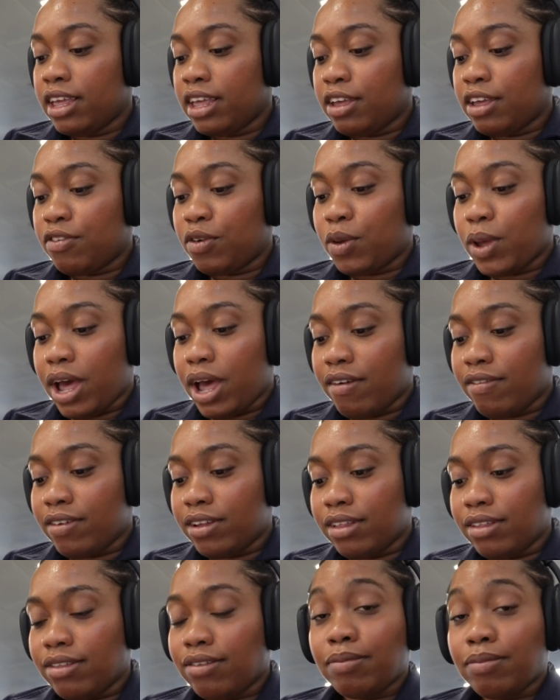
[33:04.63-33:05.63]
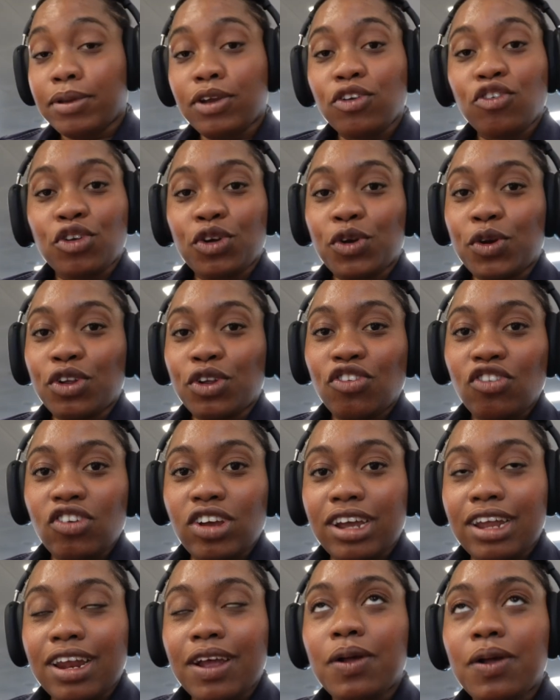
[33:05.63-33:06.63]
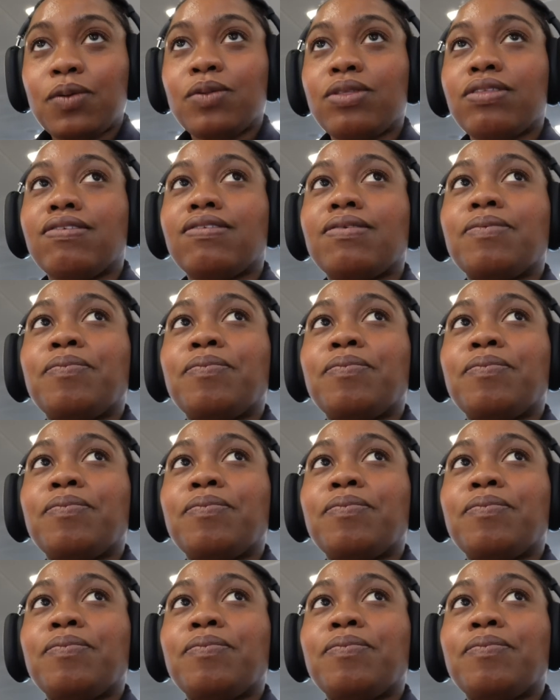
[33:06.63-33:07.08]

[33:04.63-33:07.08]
If you haven't, make sure you go and check it out.